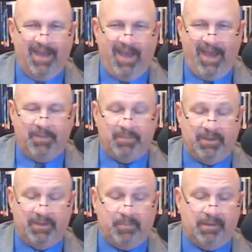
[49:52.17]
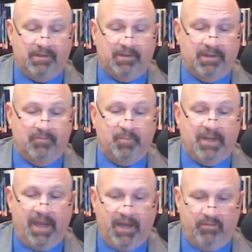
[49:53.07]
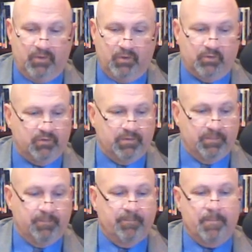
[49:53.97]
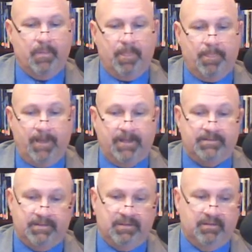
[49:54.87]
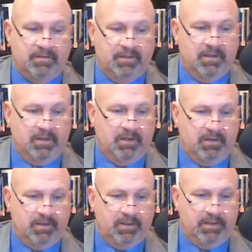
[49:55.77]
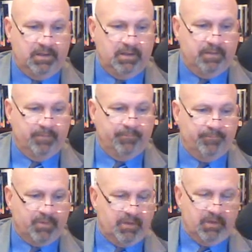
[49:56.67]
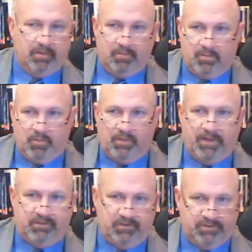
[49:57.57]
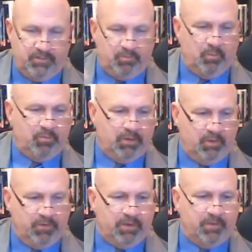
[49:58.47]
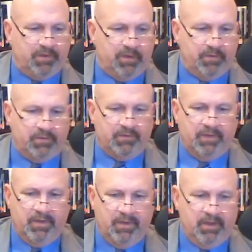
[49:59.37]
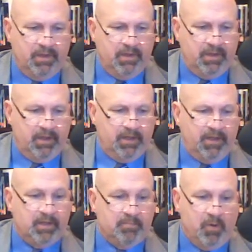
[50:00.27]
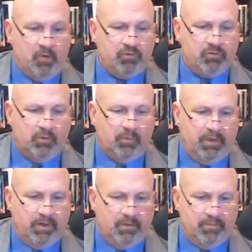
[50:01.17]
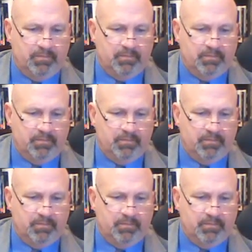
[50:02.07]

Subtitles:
And manipulative behaviors. That's in the relationship, dealing with others. In the emotional realm,